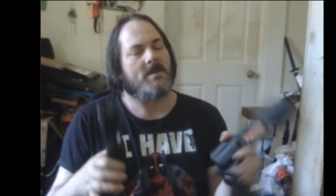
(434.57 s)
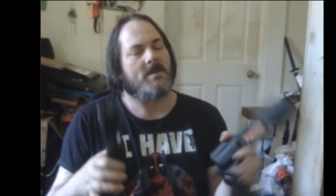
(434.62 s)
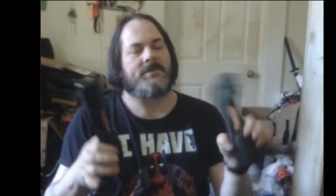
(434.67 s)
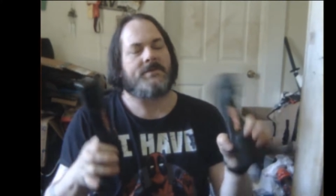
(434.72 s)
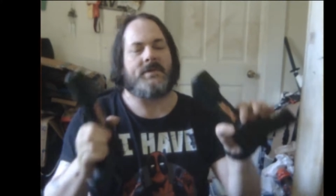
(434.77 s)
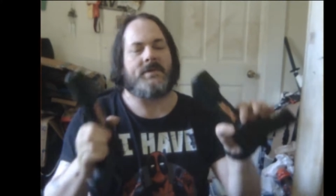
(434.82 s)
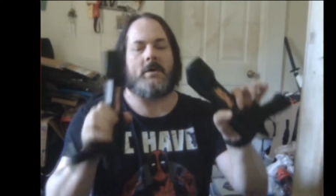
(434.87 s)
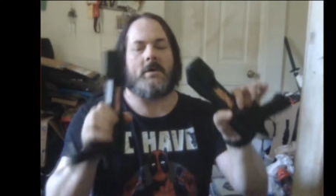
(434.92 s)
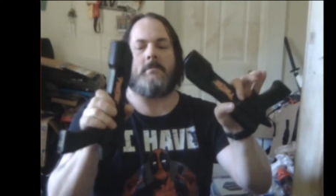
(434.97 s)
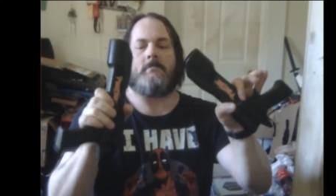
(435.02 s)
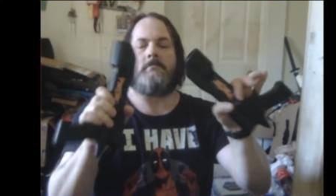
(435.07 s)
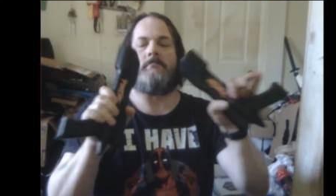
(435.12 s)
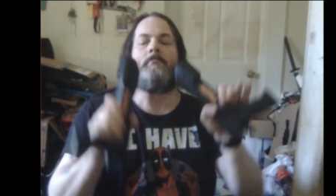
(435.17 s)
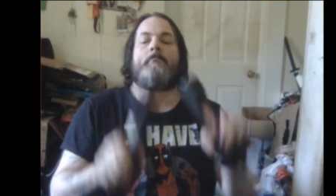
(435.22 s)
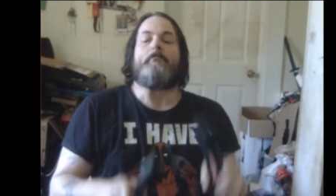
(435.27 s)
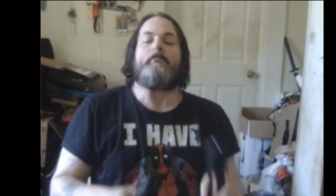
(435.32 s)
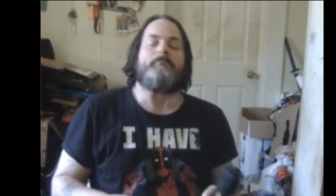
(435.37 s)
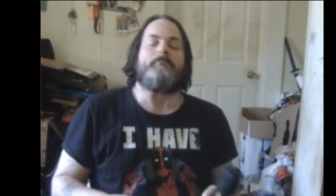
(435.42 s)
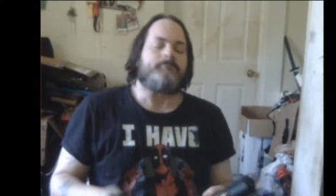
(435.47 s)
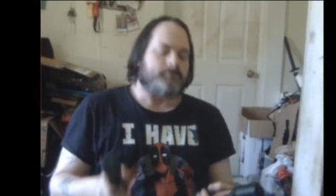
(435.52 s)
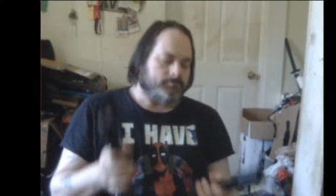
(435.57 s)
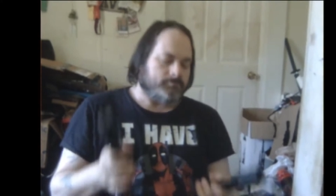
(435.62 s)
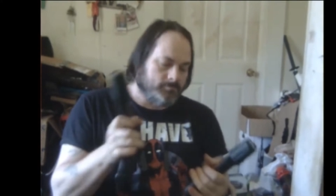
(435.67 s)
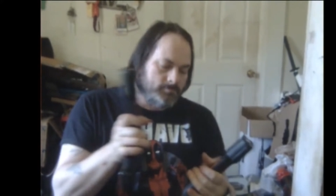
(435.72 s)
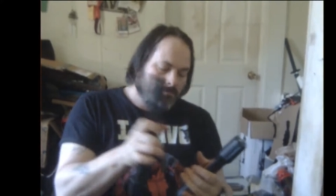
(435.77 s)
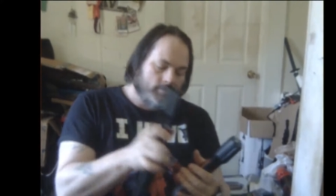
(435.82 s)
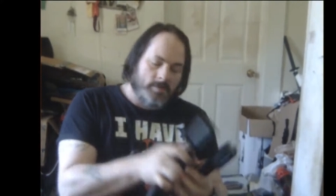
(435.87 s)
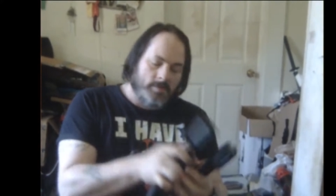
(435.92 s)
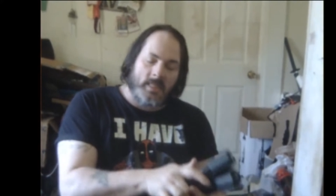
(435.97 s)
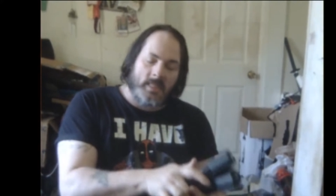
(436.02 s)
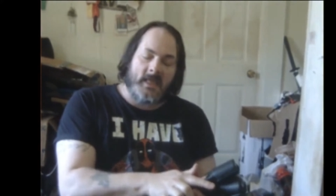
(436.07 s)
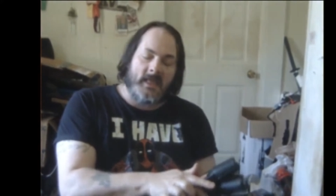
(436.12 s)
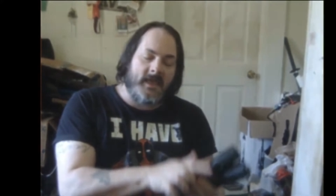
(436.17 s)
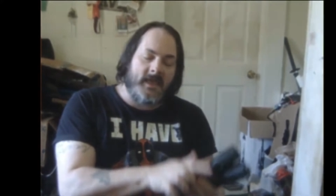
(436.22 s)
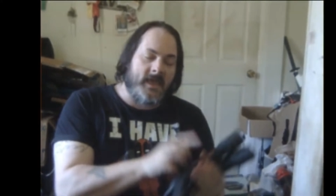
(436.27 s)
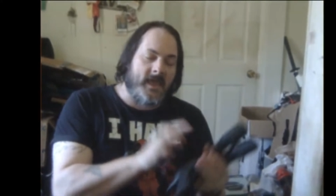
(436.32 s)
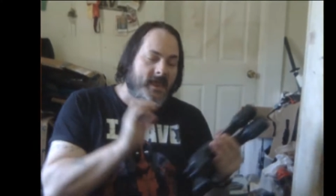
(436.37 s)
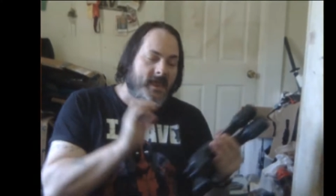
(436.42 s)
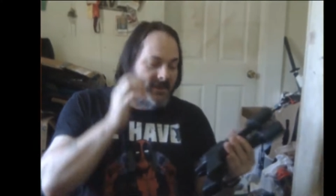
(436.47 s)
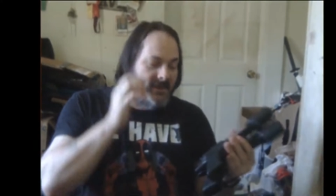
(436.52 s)
So,
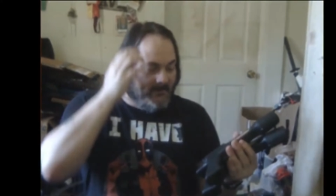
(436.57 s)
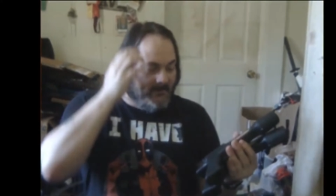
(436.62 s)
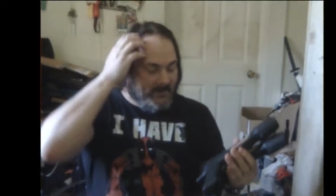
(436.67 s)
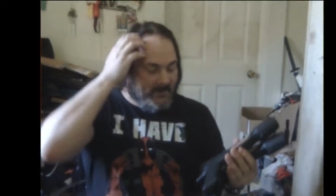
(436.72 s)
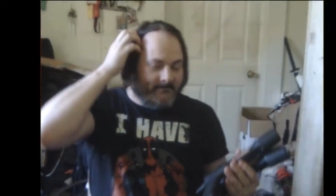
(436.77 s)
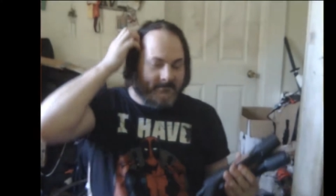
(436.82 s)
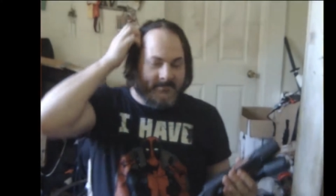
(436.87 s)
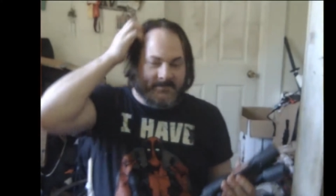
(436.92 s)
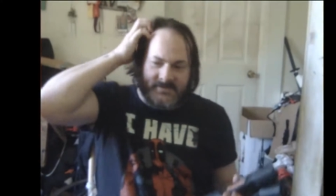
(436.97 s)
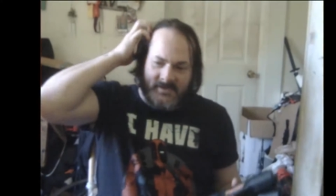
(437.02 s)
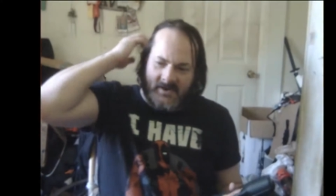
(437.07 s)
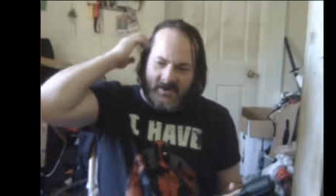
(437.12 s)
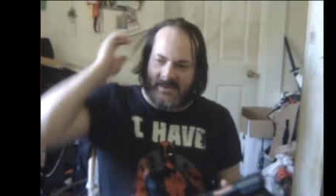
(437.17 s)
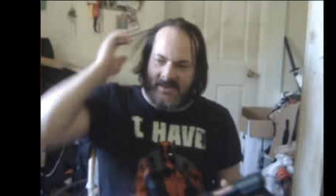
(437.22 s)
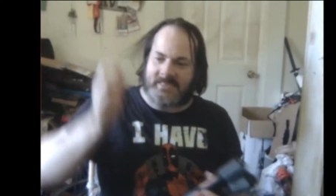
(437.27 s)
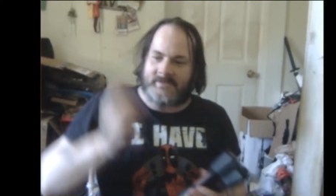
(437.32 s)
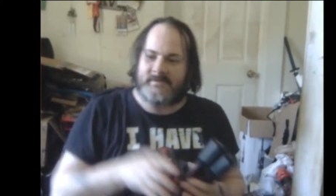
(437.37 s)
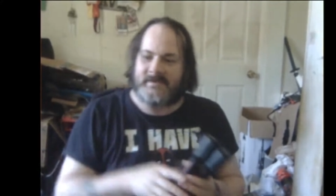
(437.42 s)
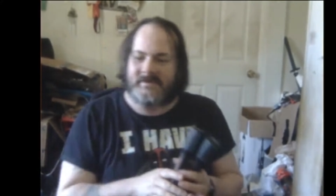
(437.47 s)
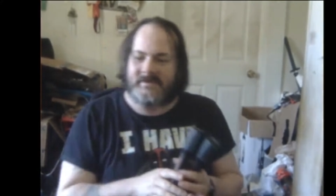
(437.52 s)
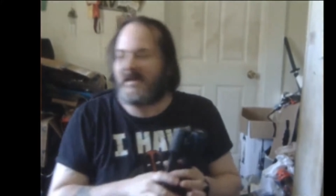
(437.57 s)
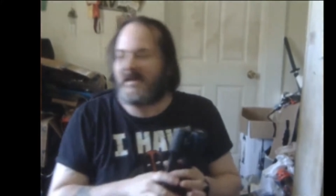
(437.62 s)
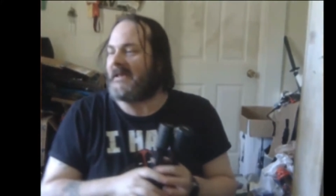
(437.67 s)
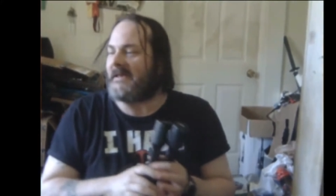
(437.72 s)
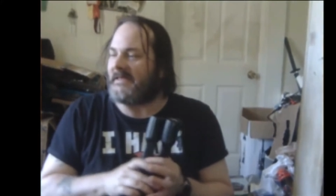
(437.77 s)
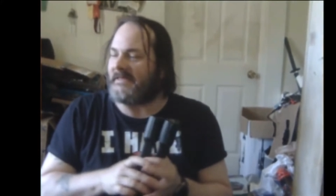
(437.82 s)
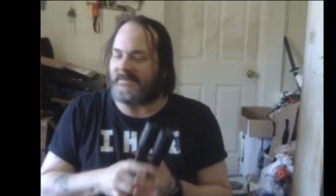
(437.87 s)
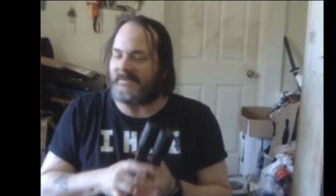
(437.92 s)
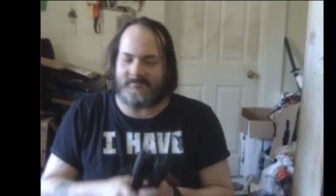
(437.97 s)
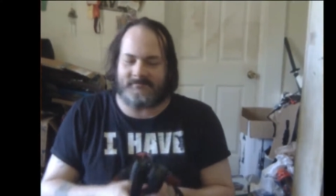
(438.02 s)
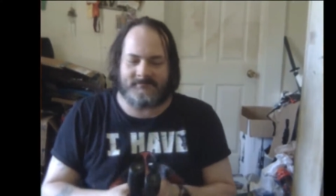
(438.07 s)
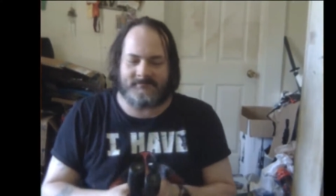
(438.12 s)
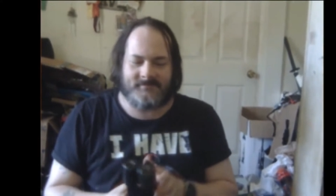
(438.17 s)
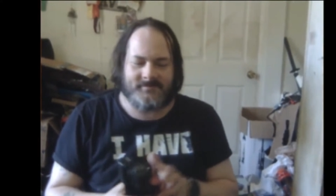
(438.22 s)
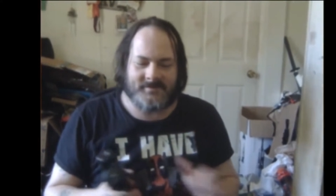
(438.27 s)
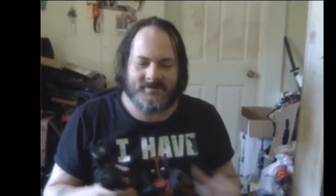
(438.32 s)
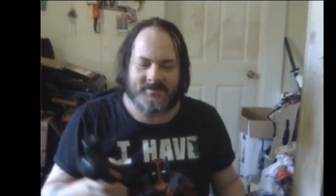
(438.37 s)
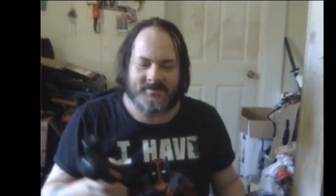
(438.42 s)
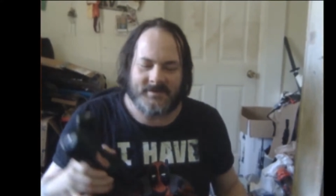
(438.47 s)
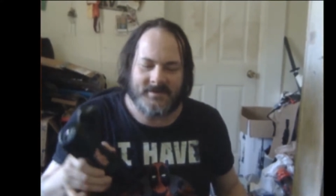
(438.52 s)
anyway, sorry, I need to
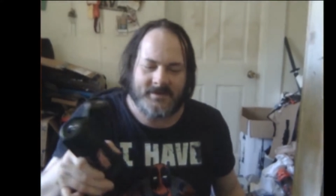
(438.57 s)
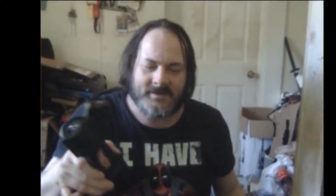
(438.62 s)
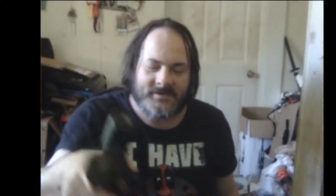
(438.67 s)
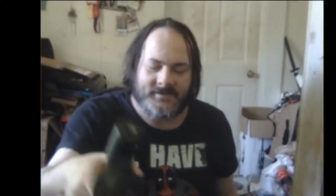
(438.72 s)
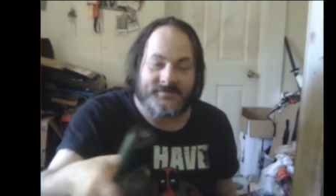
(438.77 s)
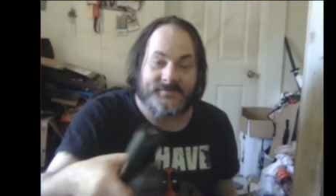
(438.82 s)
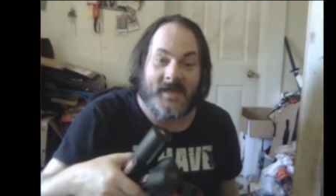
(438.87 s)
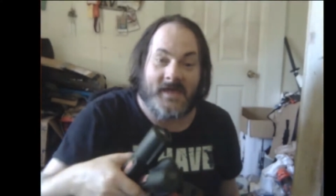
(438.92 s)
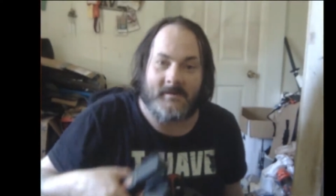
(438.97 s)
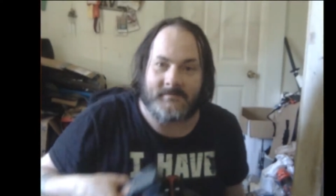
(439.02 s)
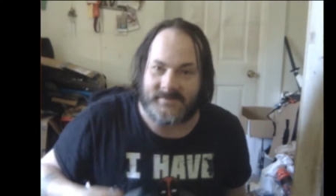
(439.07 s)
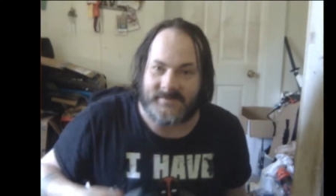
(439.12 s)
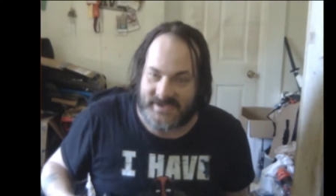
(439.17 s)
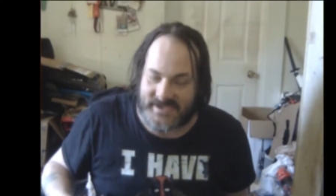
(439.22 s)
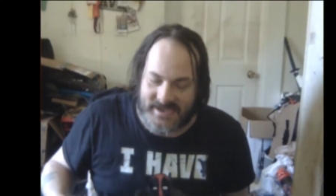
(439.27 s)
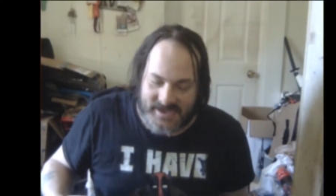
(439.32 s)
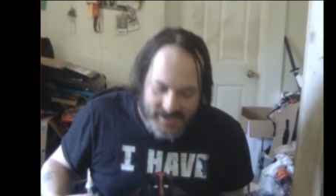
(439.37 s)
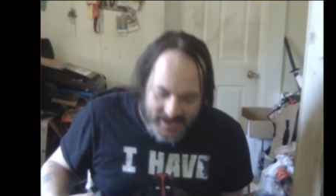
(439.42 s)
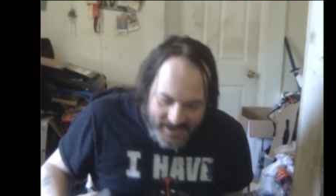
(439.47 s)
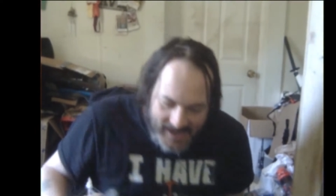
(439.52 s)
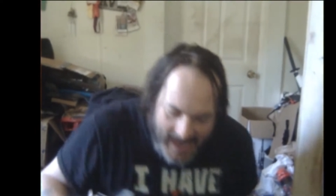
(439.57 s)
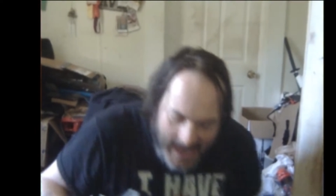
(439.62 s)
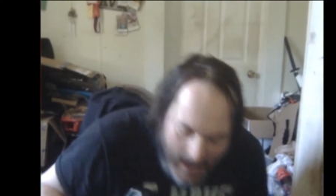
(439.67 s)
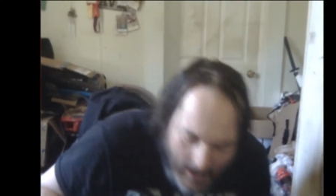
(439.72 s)
stop geeking out